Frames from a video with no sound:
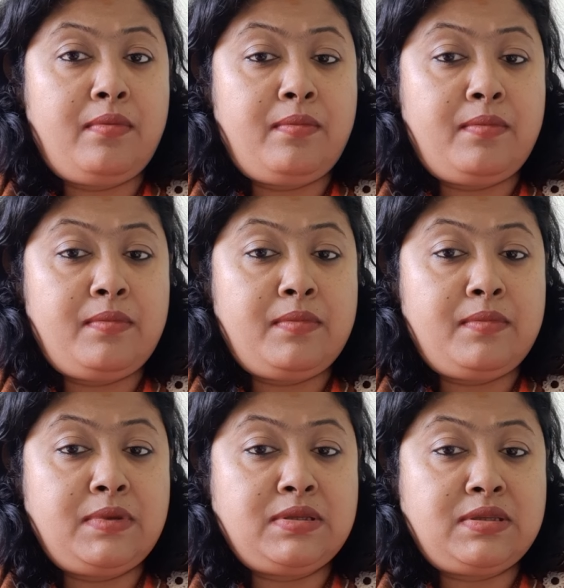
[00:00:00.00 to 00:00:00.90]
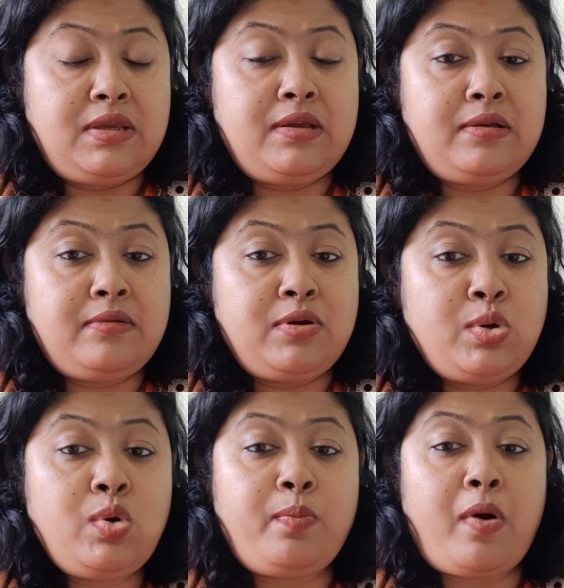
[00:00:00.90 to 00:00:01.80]
means a
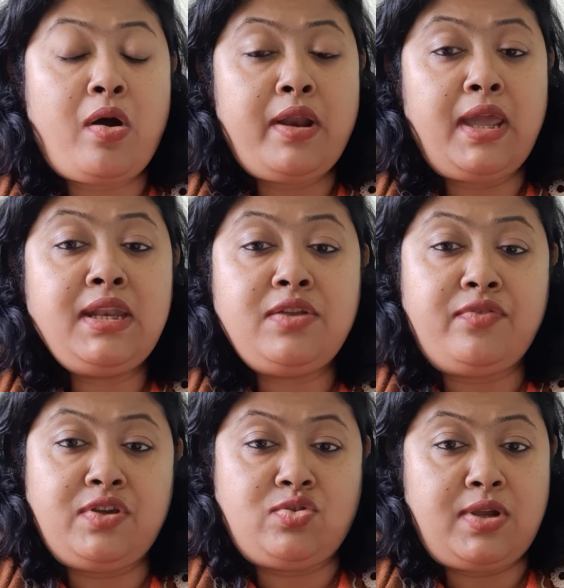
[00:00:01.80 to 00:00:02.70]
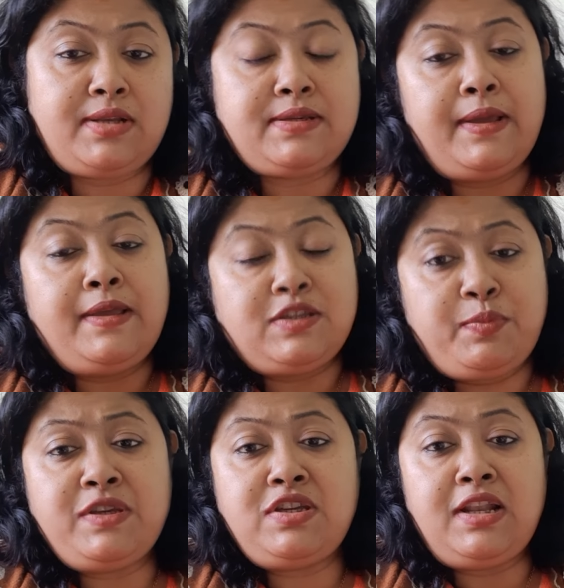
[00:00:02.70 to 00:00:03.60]
group or an individual,
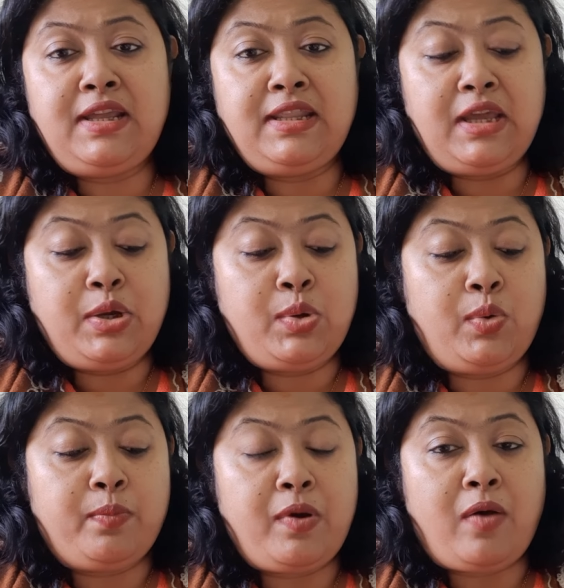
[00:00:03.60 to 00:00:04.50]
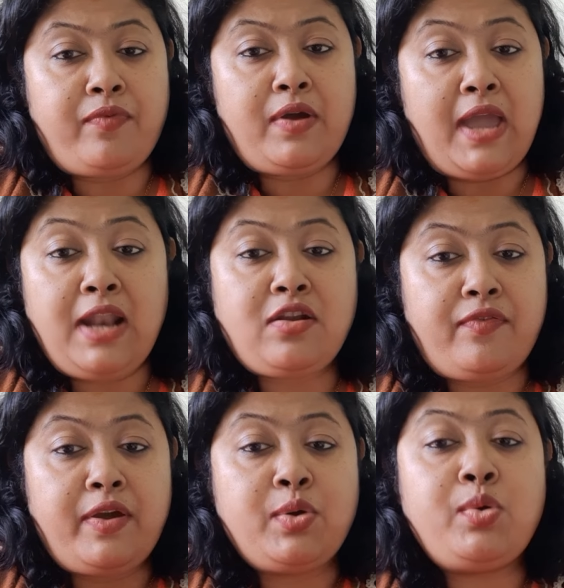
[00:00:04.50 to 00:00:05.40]
especially in a group of a health
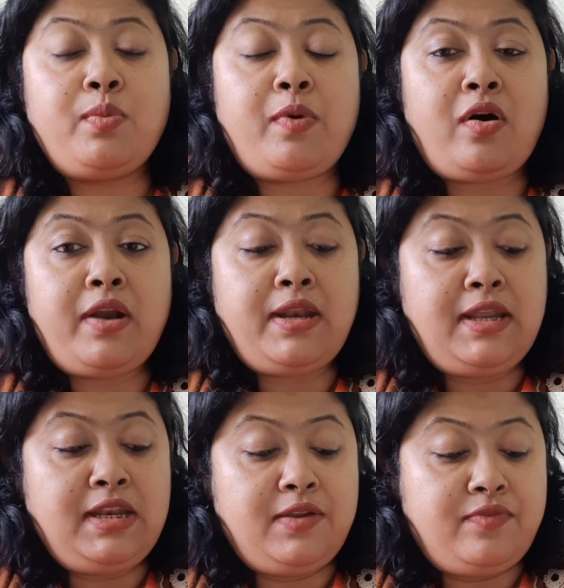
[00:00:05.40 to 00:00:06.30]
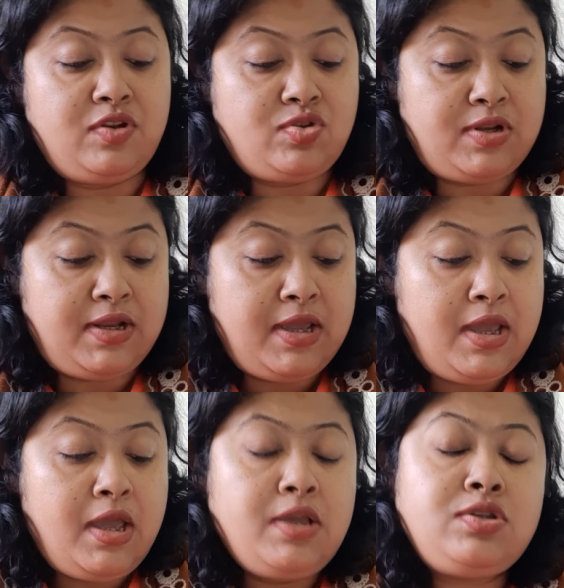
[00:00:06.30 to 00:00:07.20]
of a group or an individual.
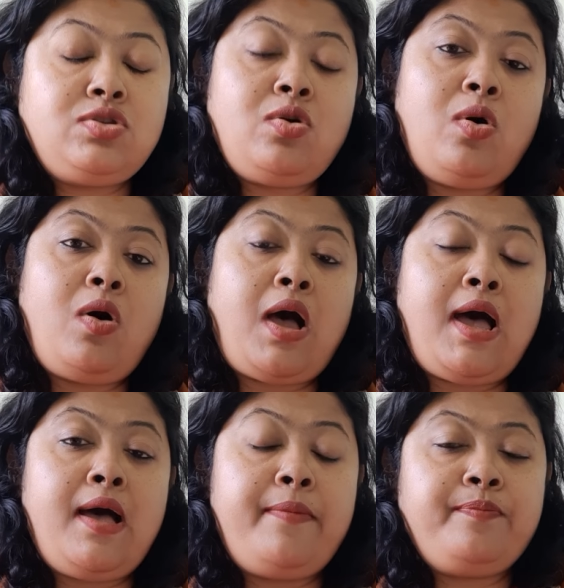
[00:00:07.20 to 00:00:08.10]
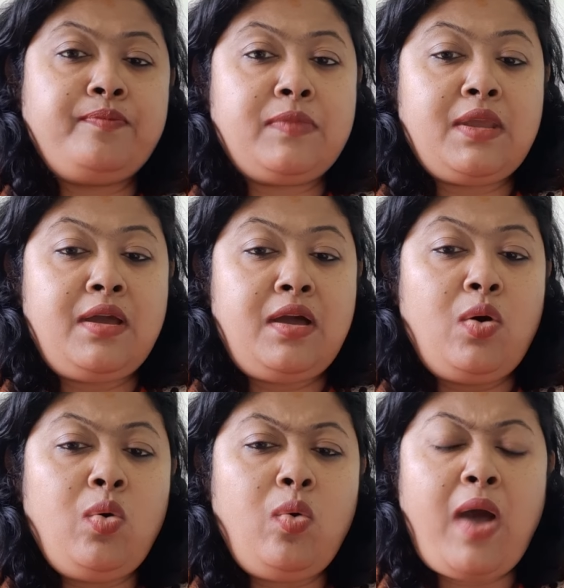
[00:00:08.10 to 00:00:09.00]
So
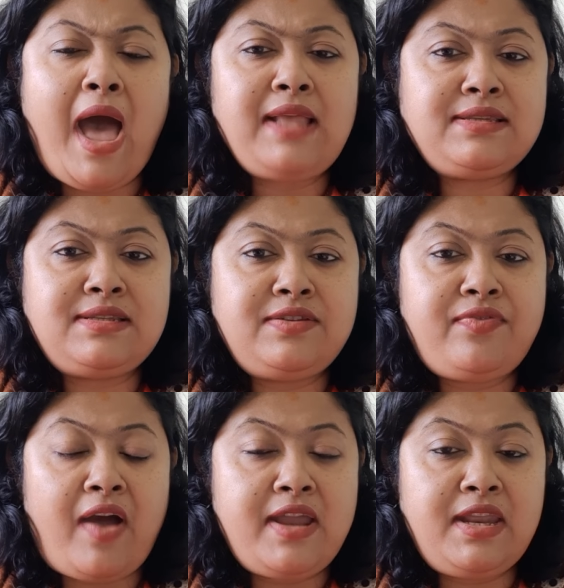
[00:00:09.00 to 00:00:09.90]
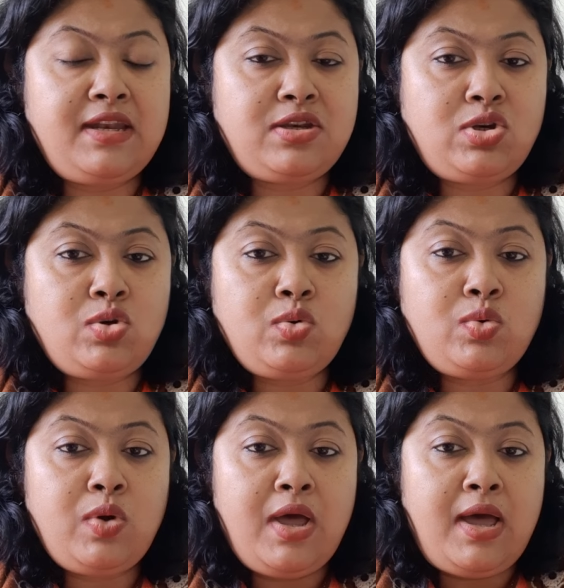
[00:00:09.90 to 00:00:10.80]
who has divided two